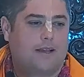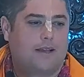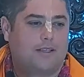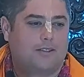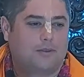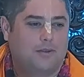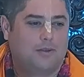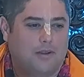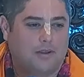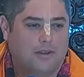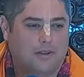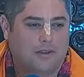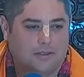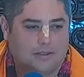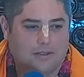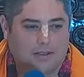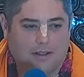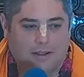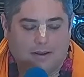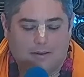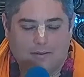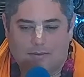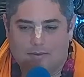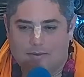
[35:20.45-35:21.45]
as we know, there's
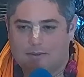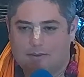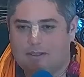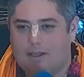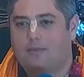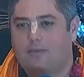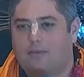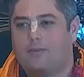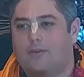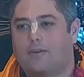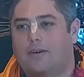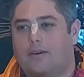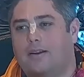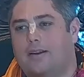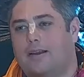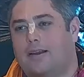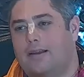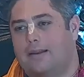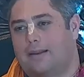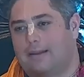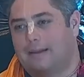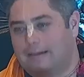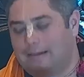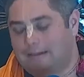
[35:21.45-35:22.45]
a lot of suffering
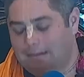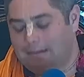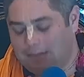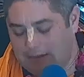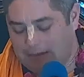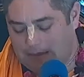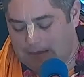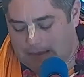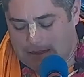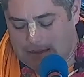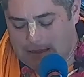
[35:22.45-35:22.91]
in it.